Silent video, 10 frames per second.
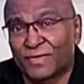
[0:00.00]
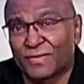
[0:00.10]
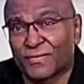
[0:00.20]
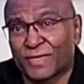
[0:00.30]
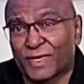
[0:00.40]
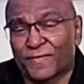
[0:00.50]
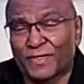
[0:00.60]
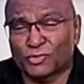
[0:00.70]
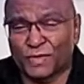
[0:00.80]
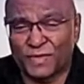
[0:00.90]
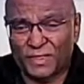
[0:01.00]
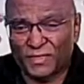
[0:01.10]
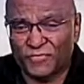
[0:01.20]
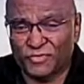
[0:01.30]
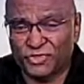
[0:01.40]
Okay, and that's why there are
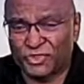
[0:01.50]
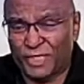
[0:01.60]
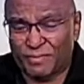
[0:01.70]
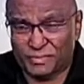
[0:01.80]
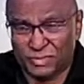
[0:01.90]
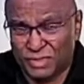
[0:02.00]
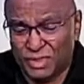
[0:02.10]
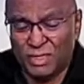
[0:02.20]
different shapes